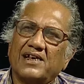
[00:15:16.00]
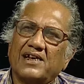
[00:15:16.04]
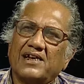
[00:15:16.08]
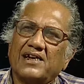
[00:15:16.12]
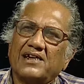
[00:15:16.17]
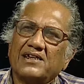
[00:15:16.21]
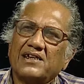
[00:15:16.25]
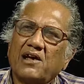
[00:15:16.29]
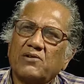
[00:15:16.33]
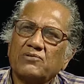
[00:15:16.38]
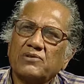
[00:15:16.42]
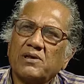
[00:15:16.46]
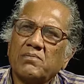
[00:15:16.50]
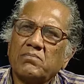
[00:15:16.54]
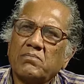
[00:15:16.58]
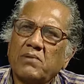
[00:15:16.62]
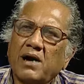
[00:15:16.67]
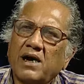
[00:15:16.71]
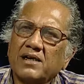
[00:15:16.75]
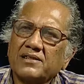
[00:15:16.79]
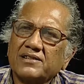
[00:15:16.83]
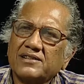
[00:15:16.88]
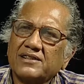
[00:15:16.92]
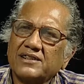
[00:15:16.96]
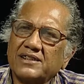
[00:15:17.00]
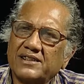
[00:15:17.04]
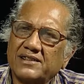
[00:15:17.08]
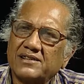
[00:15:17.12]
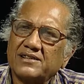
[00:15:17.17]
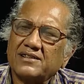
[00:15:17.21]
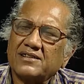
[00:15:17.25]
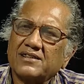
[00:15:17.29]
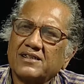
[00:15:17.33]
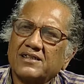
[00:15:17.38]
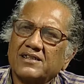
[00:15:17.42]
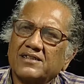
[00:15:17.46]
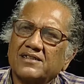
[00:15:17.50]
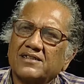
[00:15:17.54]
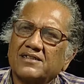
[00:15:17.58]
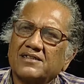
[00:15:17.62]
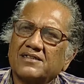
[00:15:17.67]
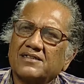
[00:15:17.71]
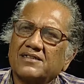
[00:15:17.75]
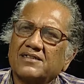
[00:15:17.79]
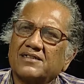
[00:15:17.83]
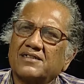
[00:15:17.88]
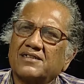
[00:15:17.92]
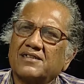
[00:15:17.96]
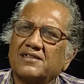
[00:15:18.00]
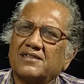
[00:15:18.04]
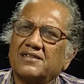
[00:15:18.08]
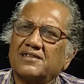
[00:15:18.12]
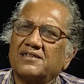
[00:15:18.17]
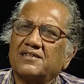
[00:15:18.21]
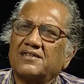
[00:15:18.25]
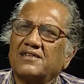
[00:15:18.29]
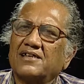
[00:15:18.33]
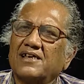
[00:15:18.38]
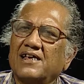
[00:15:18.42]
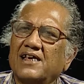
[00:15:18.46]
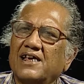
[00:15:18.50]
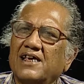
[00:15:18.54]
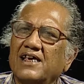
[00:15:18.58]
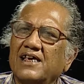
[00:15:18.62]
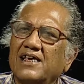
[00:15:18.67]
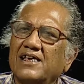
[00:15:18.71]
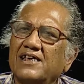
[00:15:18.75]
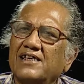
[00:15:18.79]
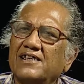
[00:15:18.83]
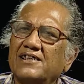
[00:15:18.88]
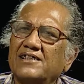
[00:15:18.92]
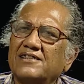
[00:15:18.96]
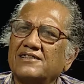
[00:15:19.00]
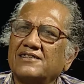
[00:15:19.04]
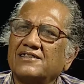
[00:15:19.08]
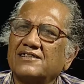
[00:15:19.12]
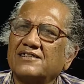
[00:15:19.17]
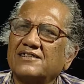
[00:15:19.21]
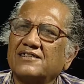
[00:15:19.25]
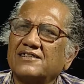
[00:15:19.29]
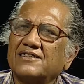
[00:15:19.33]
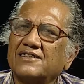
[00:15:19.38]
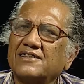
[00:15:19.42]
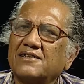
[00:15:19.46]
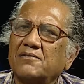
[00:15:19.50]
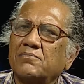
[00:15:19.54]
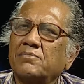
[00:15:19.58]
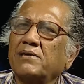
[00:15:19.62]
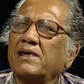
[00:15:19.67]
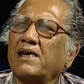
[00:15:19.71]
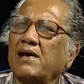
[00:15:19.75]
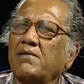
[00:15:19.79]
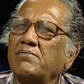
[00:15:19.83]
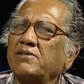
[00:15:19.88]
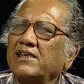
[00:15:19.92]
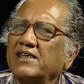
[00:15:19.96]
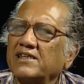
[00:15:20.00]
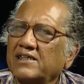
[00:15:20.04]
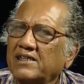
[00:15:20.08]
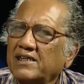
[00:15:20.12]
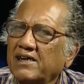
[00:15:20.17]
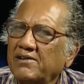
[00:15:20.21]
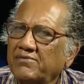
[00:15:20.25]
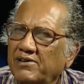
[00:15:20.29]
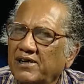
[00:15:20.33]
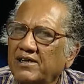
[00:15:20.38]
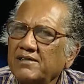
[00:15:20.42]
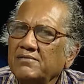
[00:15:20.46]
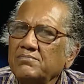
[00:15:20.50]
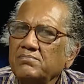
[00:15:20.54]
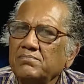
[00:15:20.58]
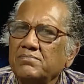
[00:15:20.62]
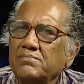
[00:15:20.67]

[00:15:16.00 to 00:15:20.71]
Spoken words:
Now, the merchant is becoming clever.